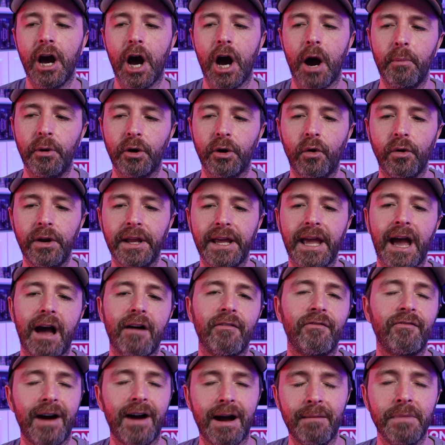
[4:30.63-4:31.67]
are we going to get
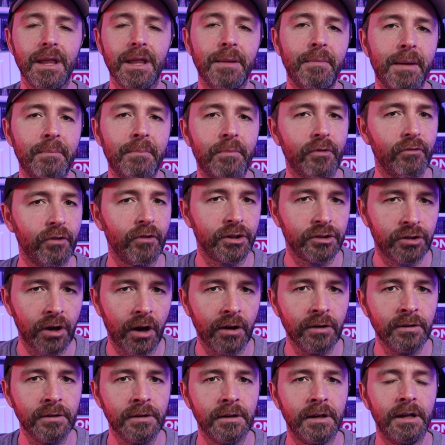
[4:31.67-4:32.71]
a family member
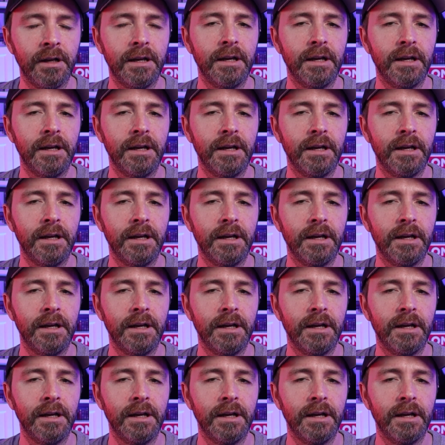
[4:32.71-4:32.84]
return